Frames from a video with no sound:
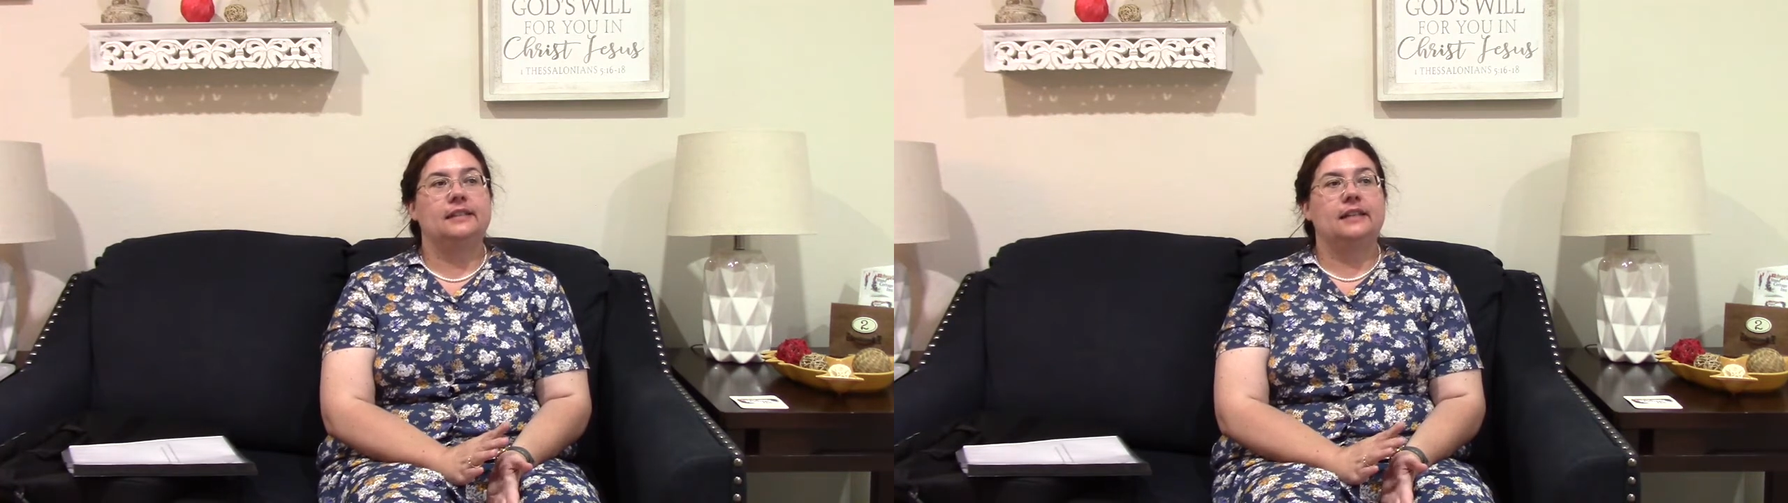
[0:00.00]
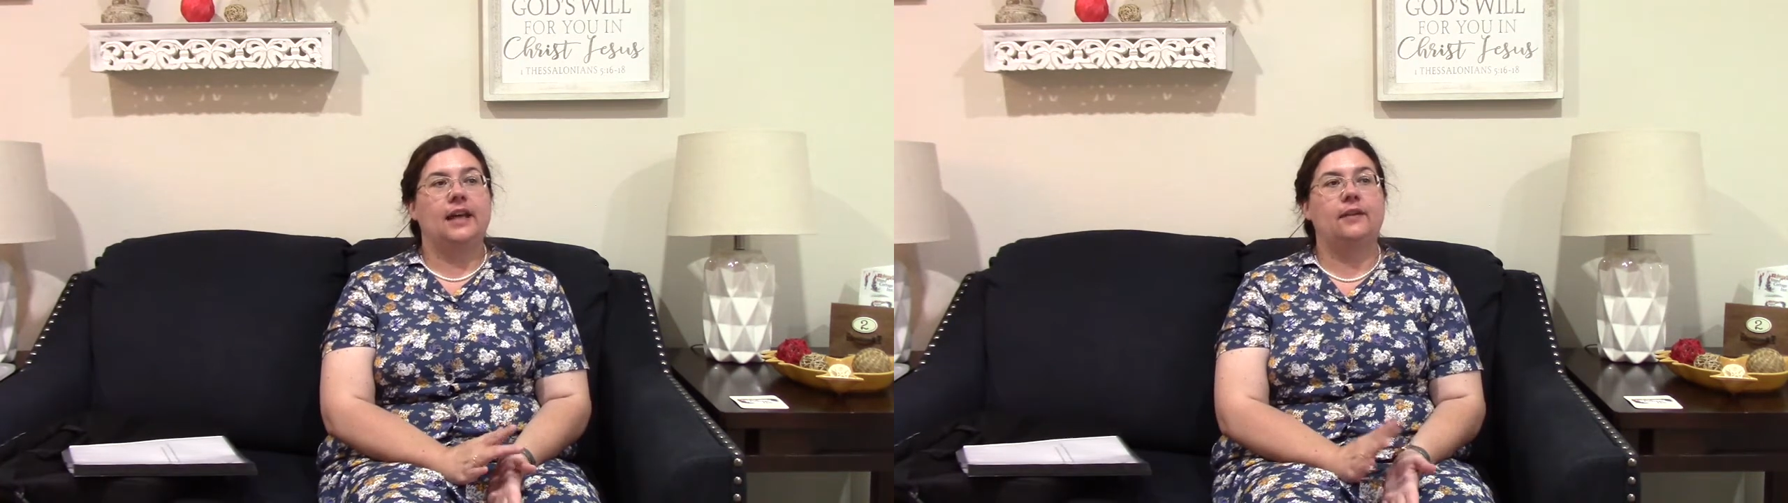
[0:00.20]

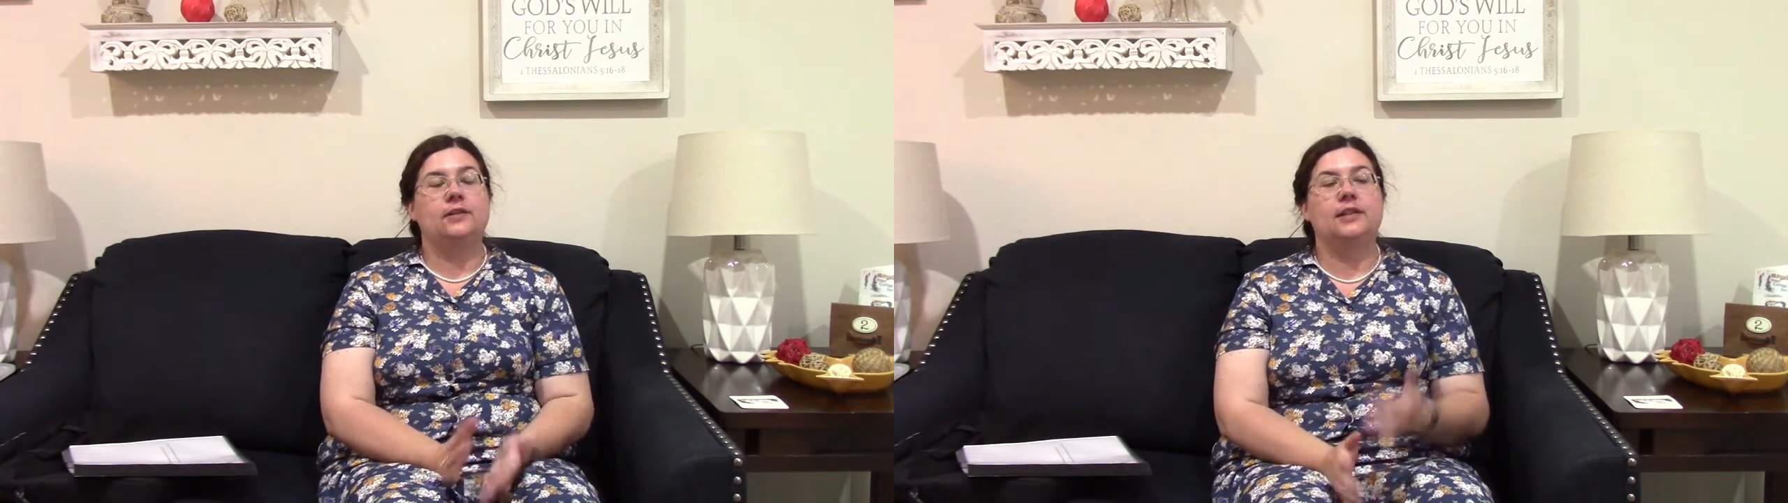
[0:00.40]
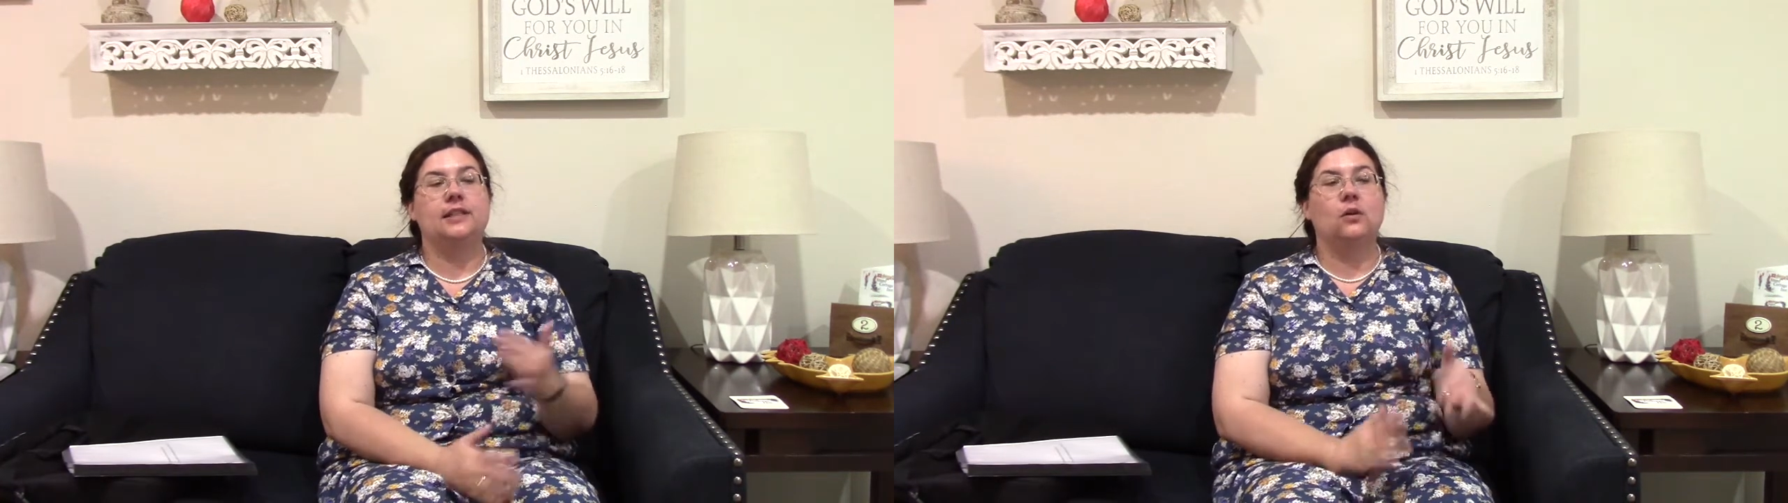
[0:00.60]

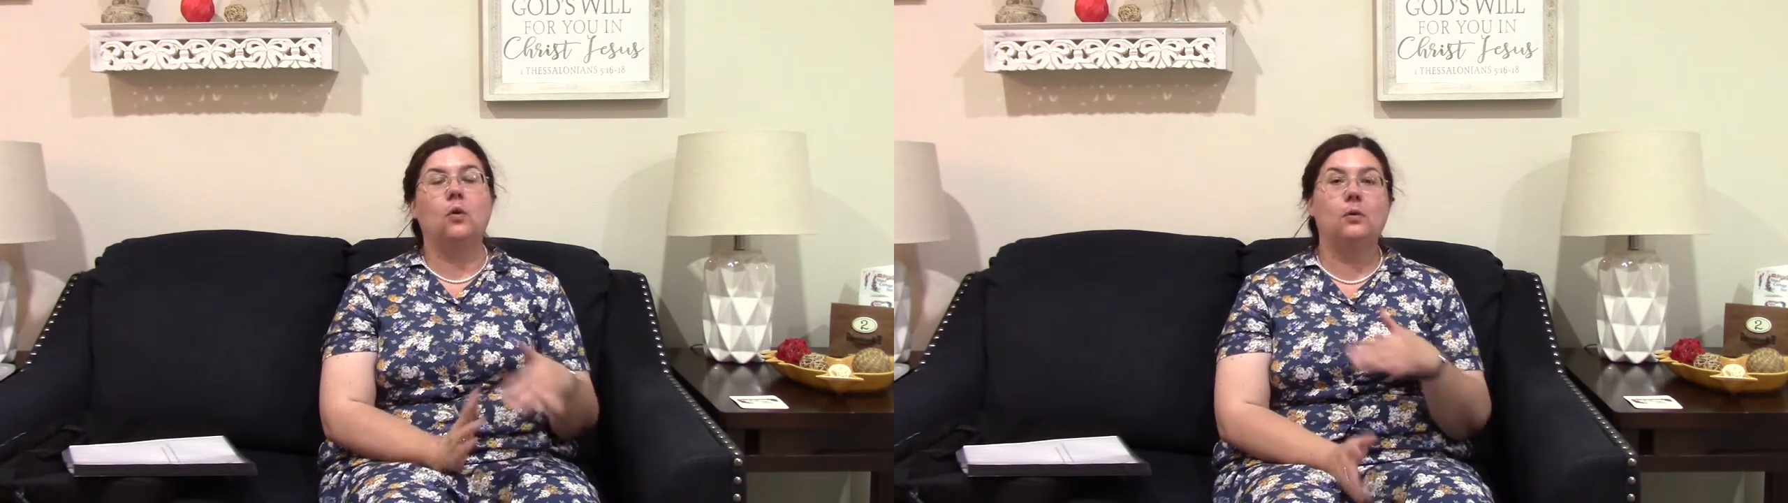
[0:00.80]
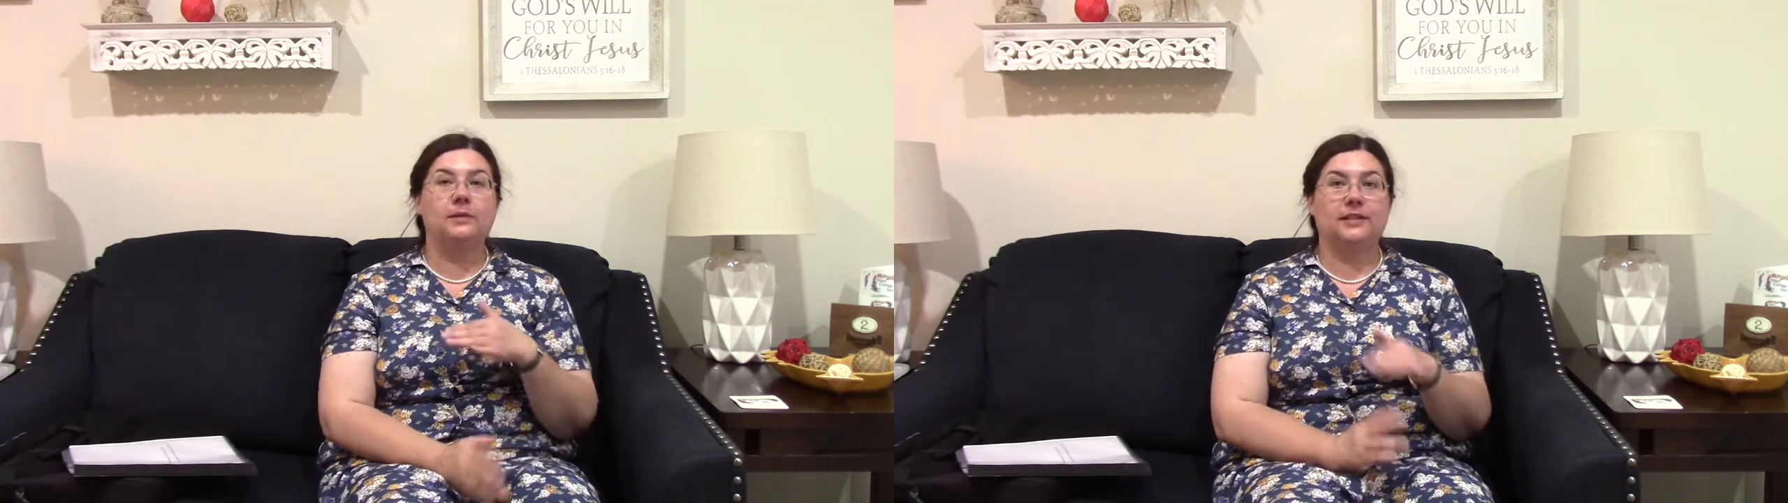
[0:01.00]
after I did a
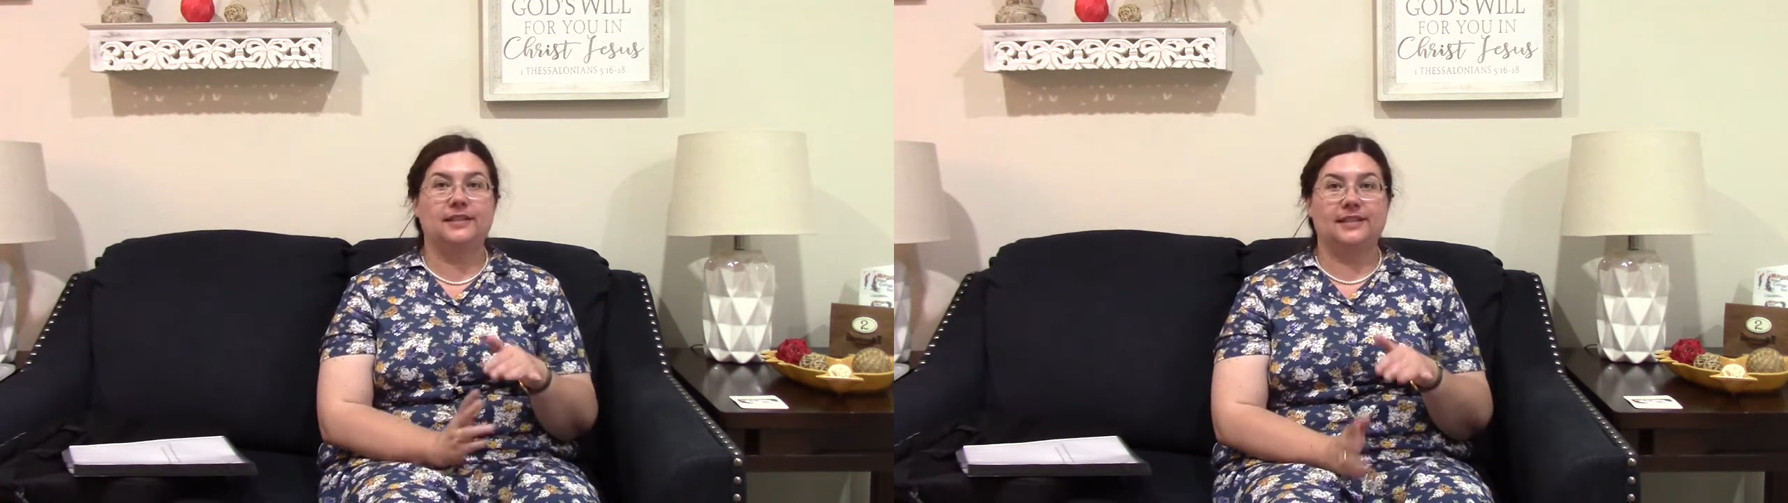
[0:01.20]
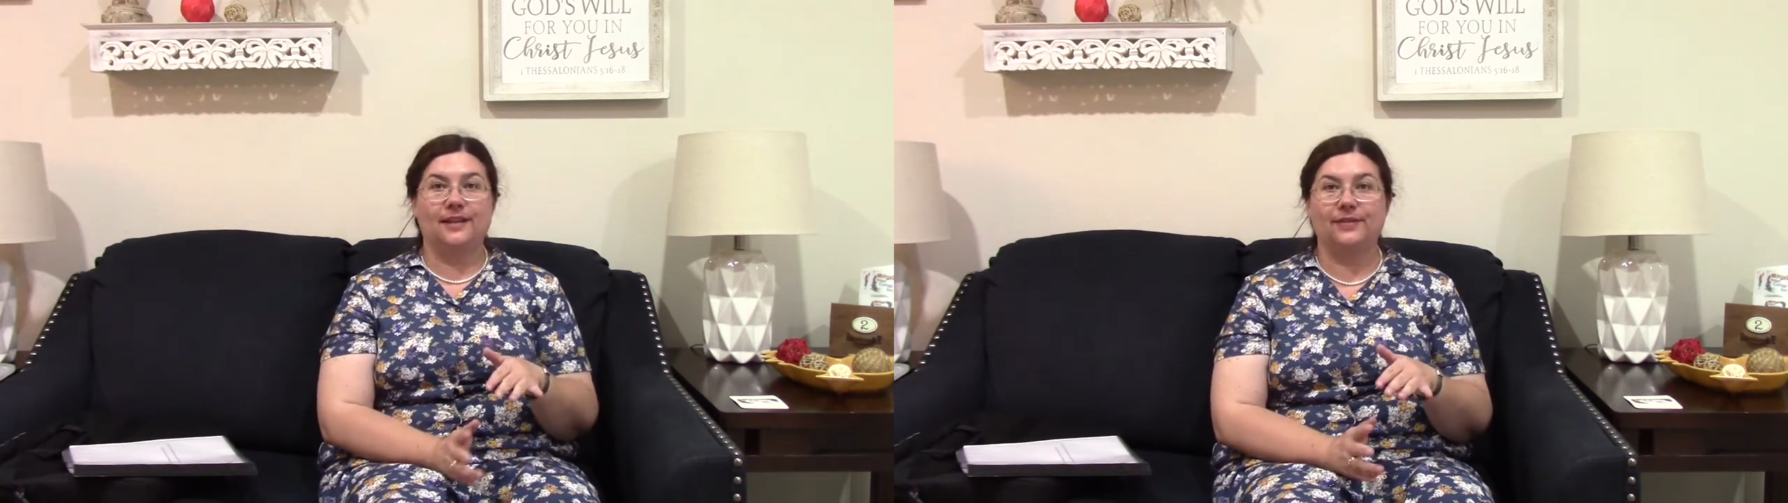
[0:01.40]
whole bunch of
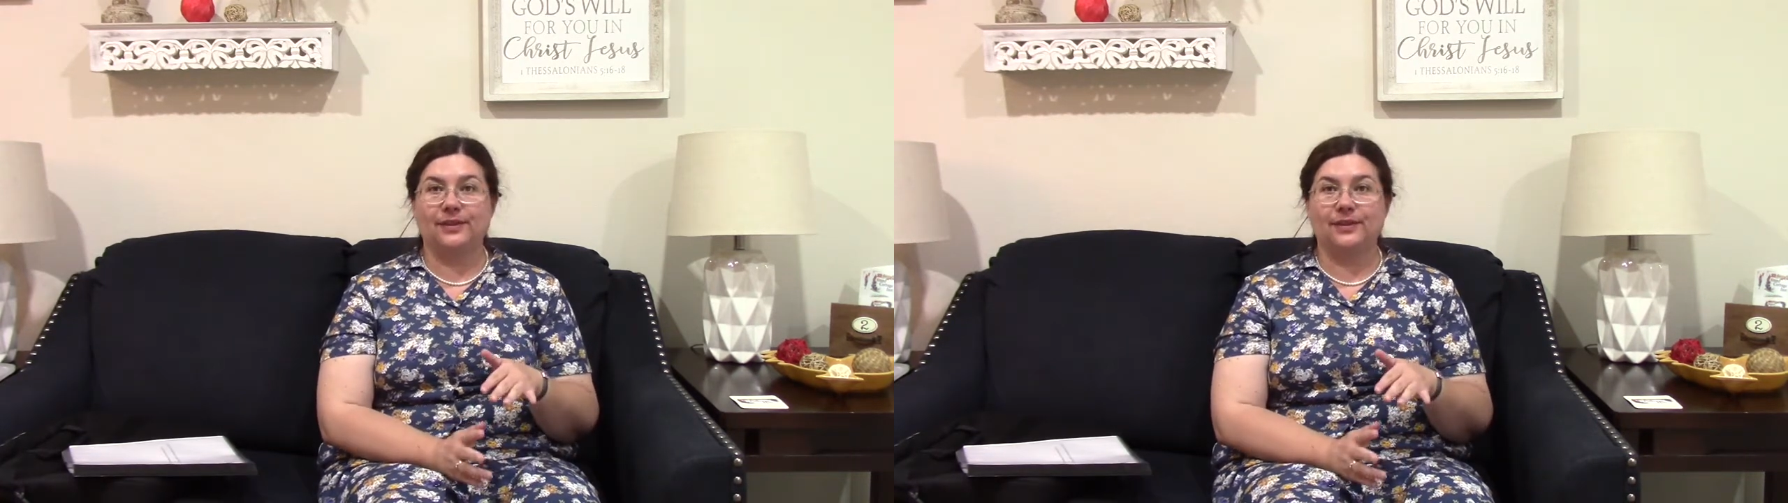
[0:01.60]
stuff at